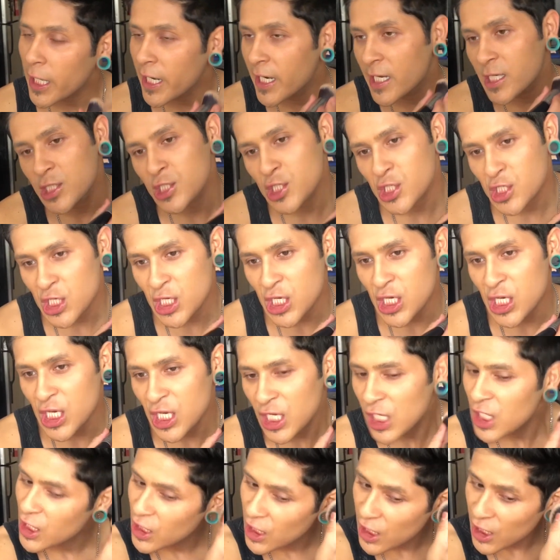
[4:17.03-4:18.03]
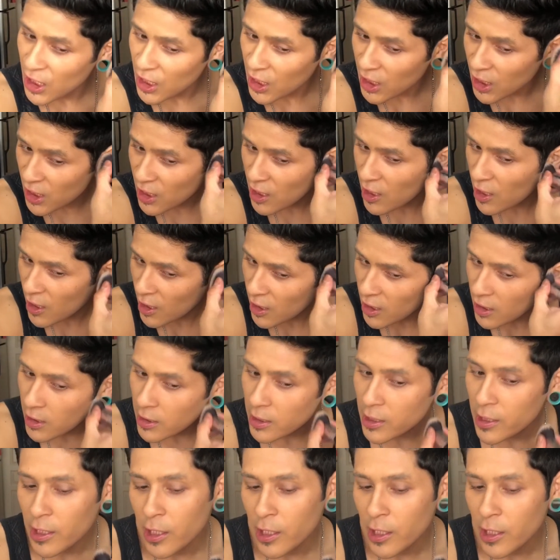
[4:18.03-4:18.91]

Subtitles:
and shit, you